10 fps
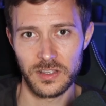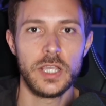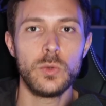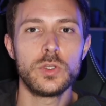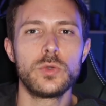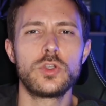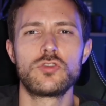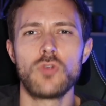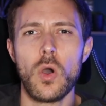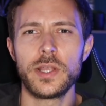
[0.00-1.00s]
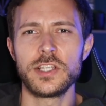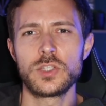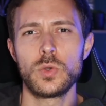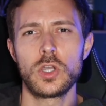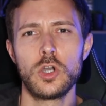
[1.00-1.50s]
He would do drawings
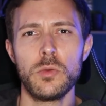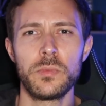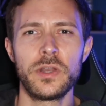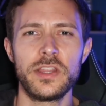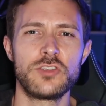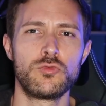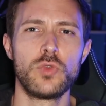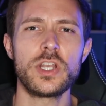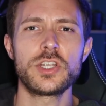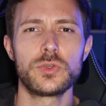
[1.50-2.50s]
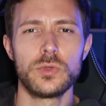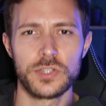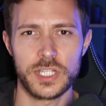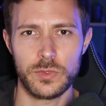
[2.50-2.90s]
to accompany these rituals